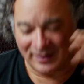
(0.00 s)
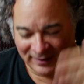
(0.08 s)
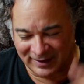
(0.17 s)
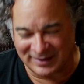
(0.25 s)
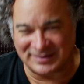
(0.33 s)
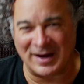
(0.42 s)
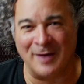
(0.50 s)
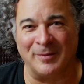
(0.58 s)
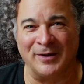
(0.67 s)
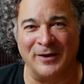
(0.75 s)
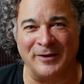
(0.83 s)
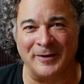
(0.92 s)
Links down
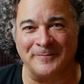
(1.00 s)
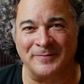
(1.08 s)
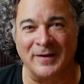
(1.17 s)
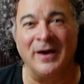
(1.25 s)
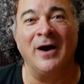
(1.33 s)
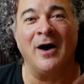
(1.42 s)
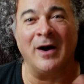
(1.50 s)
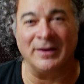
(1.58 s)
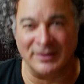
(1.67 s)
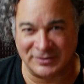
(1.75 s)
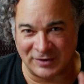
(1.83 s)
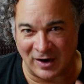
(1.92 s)
below there. All right,
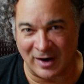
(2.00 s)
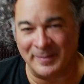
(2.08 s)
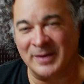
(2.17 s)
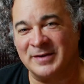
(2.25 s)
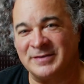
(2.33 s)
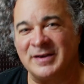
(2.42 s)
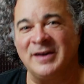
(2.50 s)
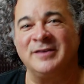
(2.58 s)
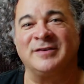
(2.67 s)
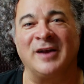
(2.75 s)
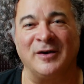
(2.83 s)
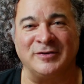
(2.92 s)
let's talk about the
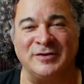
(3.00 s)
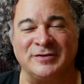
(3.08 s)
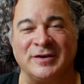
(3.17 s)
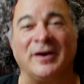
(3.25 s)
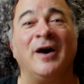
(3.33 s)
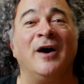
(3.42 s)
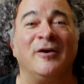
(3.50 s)
settings that I was using